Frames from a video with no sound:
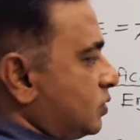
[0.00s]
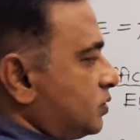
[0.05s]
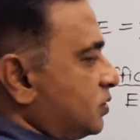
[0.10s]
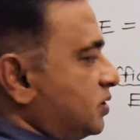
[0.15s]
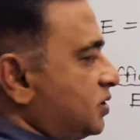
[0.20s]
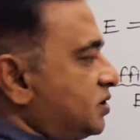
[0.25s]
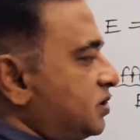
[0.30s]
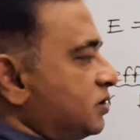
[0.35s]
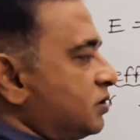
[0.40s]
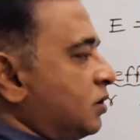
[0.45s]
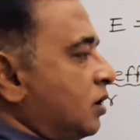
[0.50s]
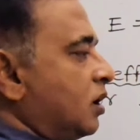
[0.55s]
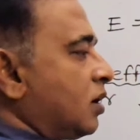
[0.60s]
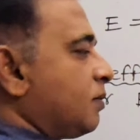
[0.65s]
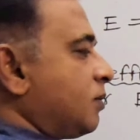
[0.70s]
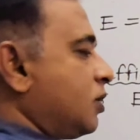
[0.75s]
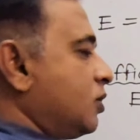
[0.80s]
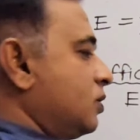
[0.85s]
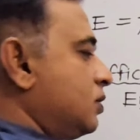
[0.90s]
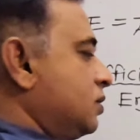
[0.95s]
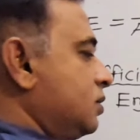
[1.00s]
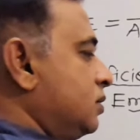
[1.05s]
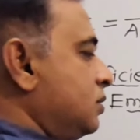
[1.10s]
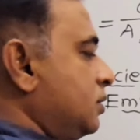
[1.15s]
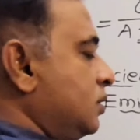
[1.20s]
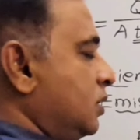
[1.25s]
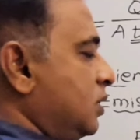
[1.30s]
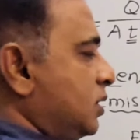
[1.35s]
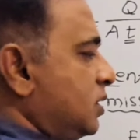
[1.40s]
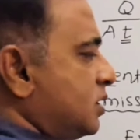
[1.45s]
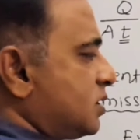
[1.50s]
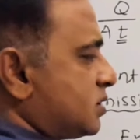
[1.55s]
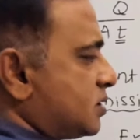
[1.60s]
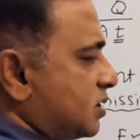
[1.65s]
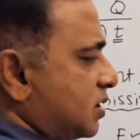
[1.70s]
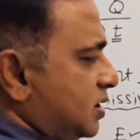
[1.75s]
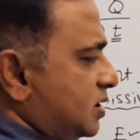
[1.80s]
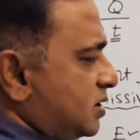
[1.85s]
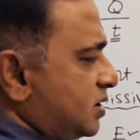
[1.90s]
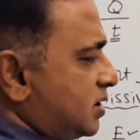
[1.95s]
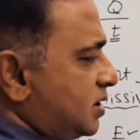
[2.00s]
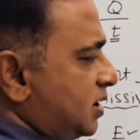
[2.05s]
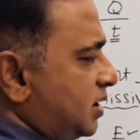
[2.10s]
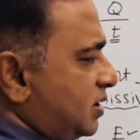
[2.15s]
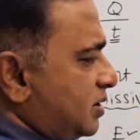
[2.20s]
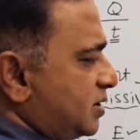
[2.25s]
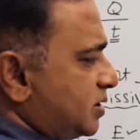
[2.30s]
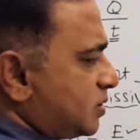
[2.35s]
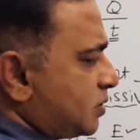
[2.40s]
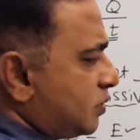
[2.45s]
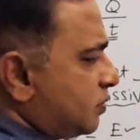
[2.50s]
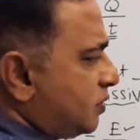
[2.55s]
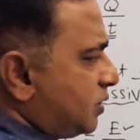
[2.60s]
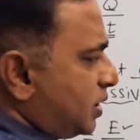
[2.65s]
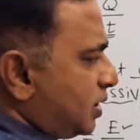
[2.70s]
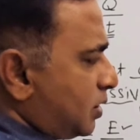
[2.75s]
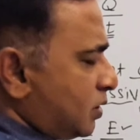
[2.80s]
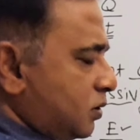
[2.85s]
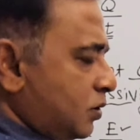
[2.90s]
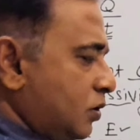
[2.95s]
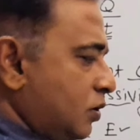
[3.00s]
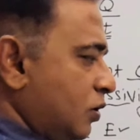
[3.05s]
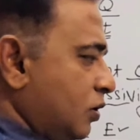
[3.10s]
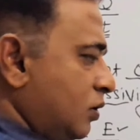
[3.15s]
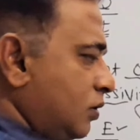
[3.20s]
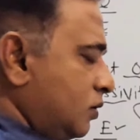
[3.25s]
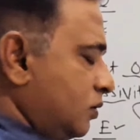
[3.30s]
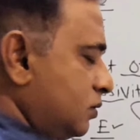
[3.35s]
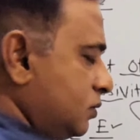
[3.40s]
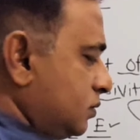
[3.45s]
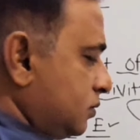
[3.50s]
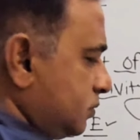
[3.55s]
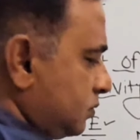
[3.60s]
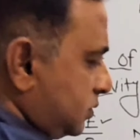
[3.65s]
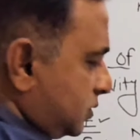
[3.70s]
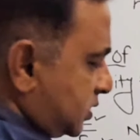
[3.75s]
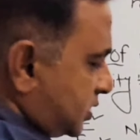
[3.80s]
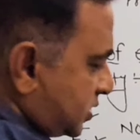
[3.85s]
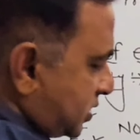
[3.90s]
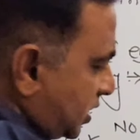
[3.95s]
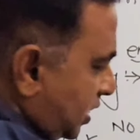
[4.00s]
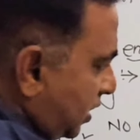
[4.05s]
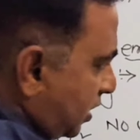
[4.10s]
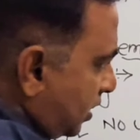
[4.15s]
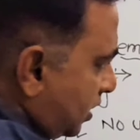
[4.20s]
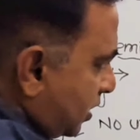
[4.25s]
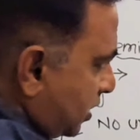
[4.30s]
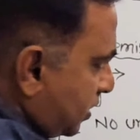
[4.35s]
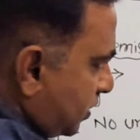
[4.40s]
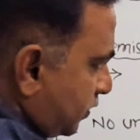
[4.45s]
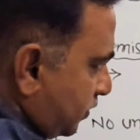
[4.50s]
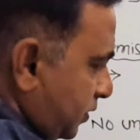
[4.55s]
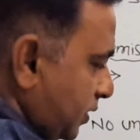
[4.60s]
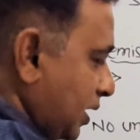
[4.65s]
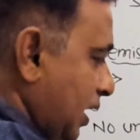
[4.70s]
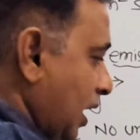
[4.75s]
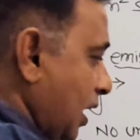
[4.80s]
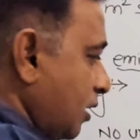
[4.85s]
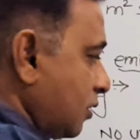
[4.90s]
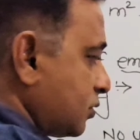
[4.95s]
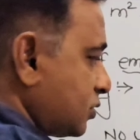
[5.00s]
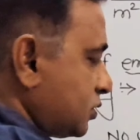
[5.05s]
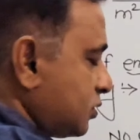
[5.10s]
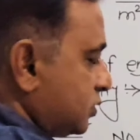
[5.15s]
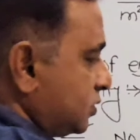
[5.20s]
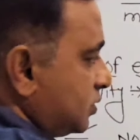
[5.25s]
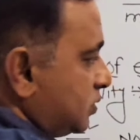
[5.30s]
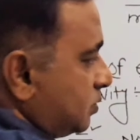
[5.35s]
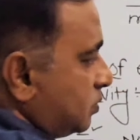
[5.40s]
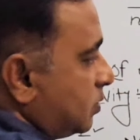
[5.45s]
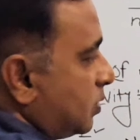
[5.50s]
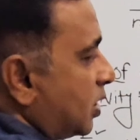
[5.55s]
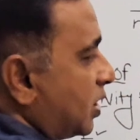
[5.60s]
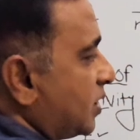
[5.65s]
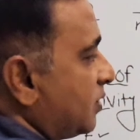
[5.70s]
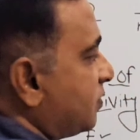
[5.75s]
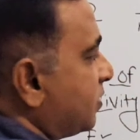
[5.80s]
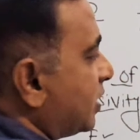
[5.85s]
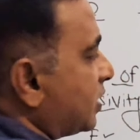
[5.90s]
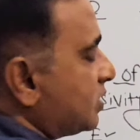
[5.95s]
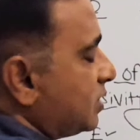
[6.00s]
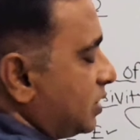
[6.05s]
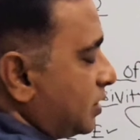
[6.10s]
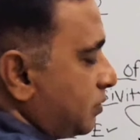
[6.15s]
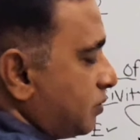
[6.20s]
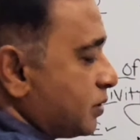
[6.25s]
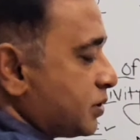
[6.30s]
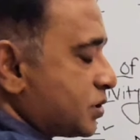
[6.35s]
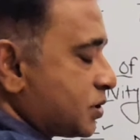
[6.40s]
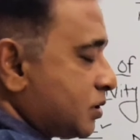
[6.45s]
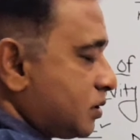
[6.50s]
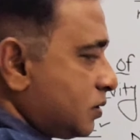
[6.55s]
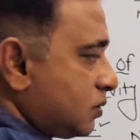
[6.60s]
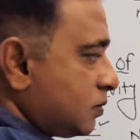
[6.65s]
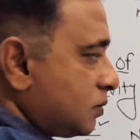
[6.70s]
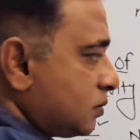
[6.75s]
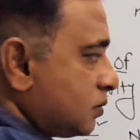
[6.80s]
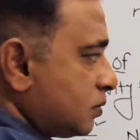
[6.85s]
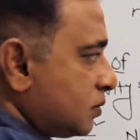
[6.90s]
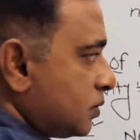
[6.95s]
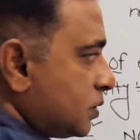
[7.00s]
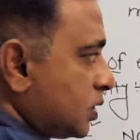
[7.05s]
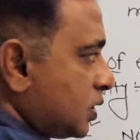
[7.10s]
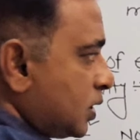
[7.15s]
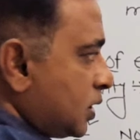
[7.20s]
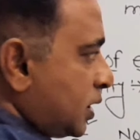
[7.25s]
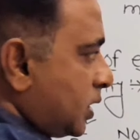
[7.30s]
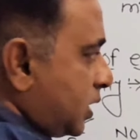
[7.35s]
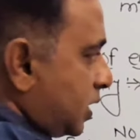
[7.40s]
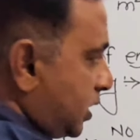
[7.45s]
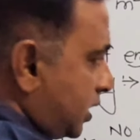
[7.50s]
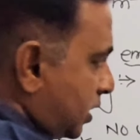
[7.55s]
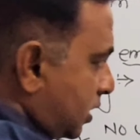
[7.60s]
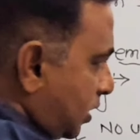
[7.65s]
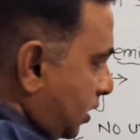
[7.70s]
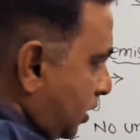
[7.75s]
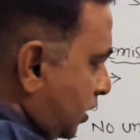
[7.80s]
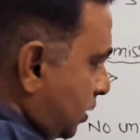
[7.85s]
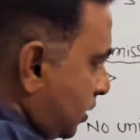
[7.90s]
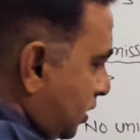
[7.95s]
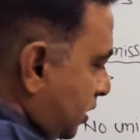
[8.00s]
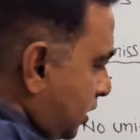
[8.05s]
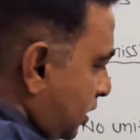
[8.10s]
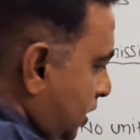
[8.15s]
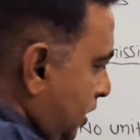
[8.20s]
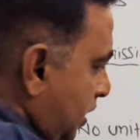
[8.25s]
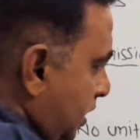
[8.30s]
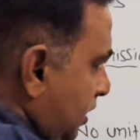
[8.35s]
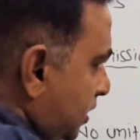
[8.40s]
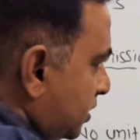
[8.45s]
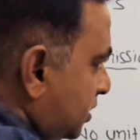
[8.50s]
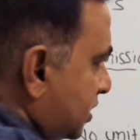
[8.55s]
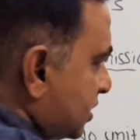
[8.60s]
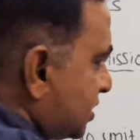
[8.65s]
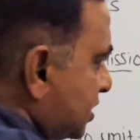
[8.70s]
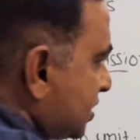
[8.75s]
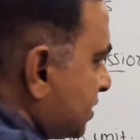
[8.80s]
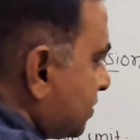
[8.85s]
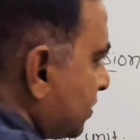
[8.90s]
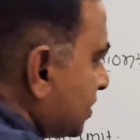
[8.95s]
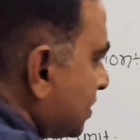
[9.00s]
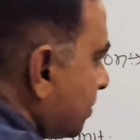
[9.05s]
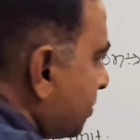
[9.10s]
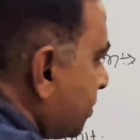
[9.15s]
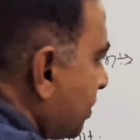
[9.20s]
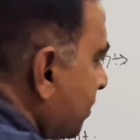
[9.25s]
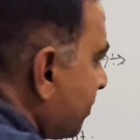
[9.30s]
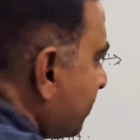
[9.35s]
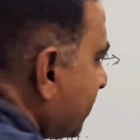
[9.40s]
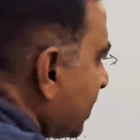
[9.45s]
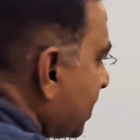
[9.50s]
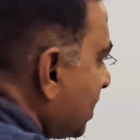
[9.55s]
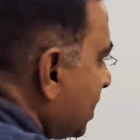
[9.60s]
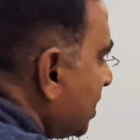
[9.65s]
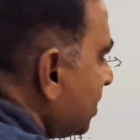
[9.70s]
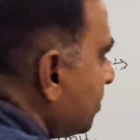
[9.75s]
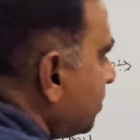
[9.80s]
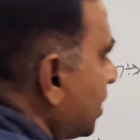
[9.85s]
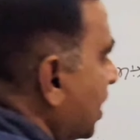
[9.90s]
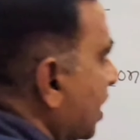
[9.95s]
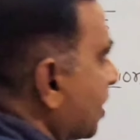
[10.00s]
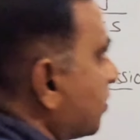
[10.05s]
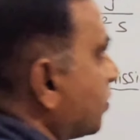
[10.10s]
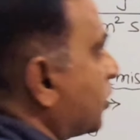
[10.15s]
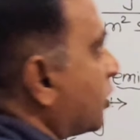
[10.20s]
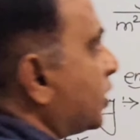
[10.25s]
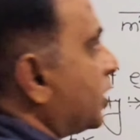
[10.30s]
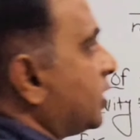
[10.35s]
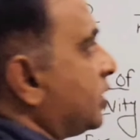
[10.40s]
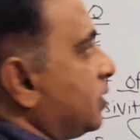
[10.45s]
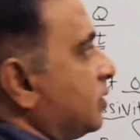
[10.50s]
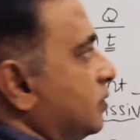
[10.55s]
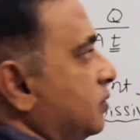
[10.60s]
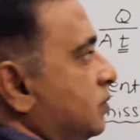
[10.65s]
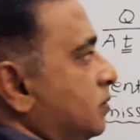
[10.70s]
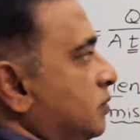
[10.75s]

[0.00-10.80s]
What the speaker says: So this is all about. Sir, is it over? No. Still we'll have to modify the equation. Here, this is for the perfectly black body.